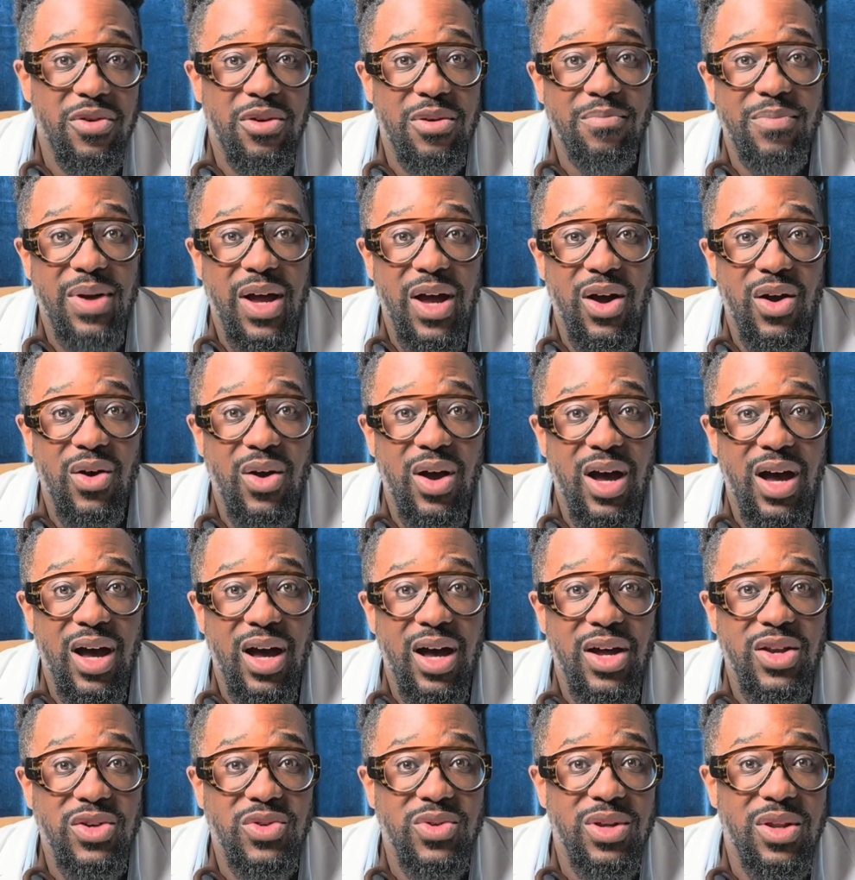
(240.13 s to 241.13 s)
about
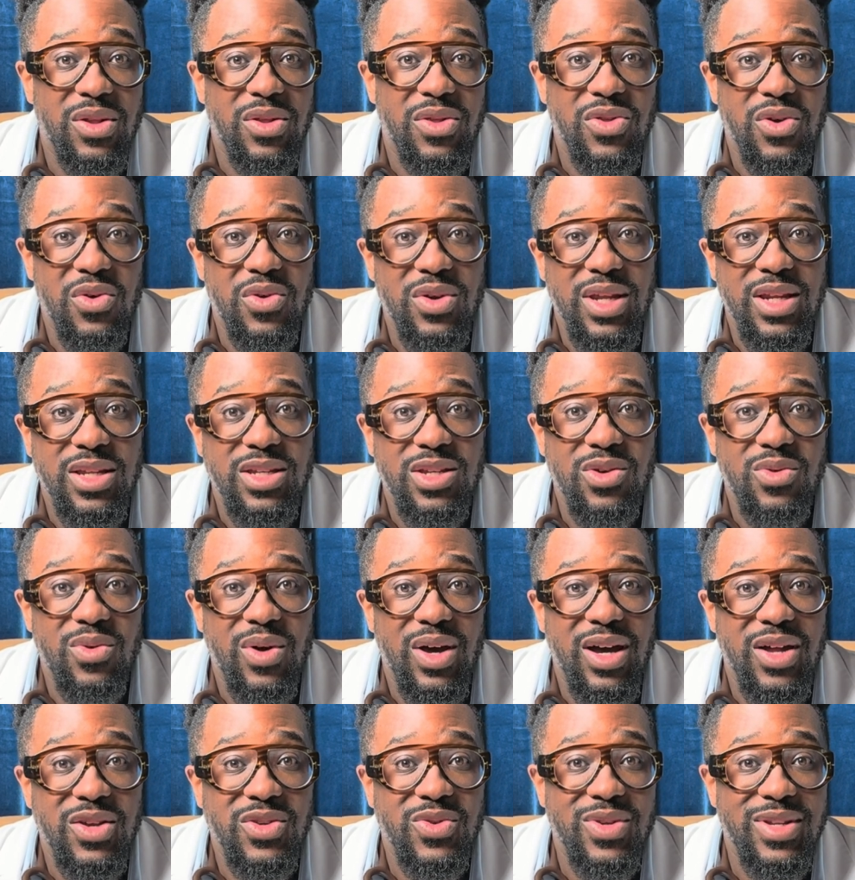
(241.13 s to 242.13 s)
$130 to
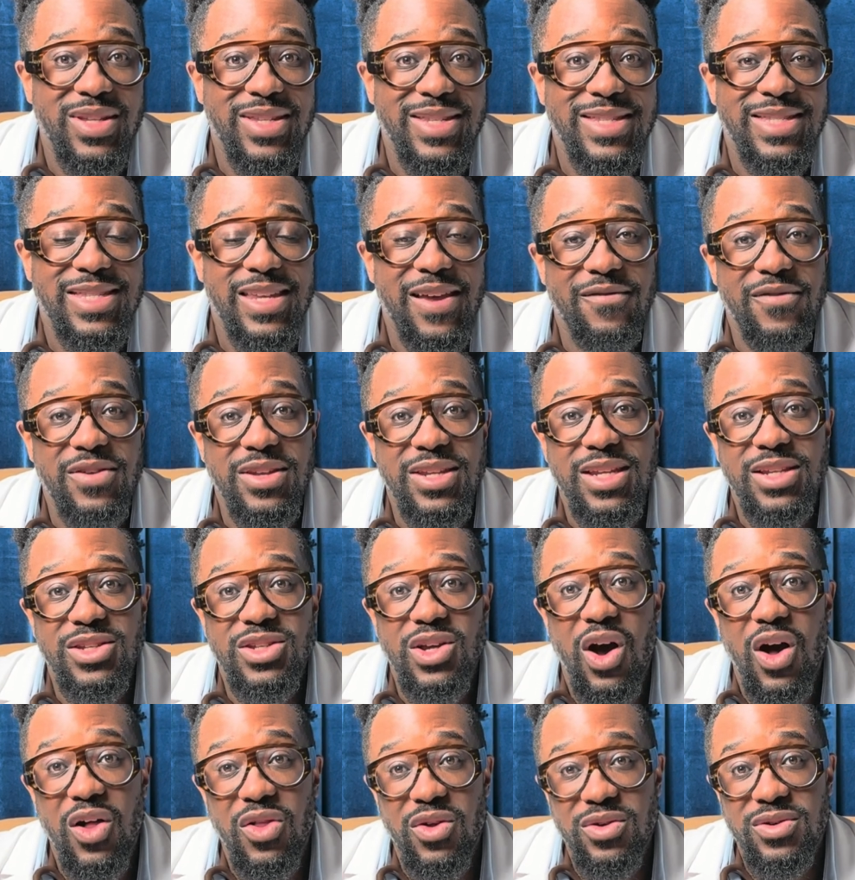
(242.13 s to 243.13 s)

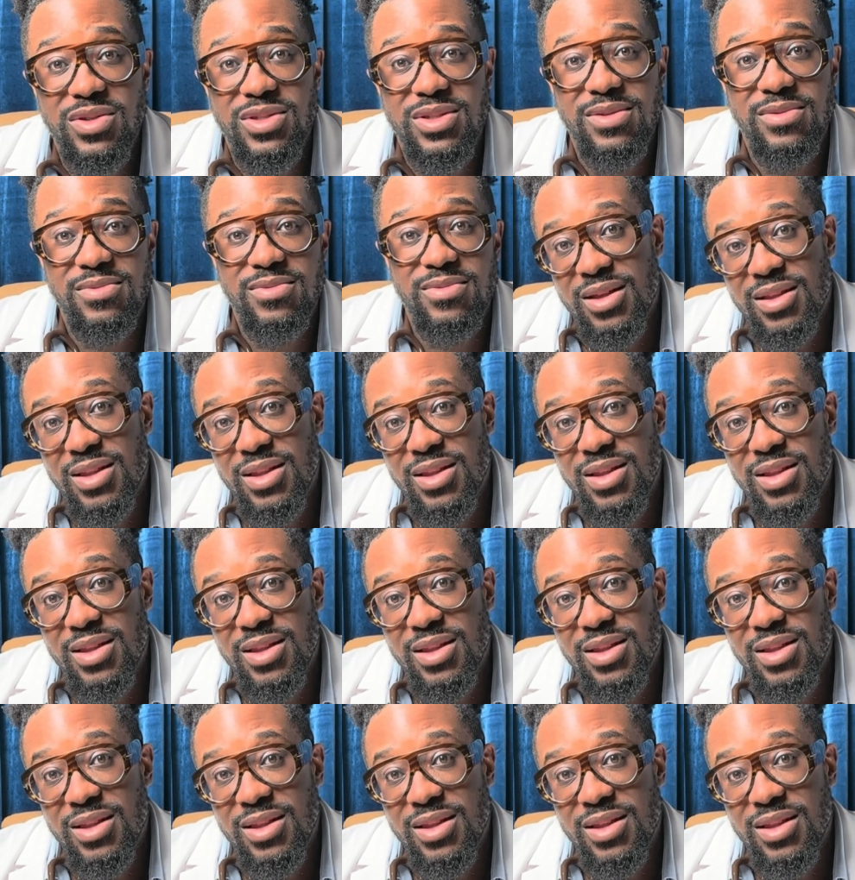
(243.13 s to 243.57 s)
$170.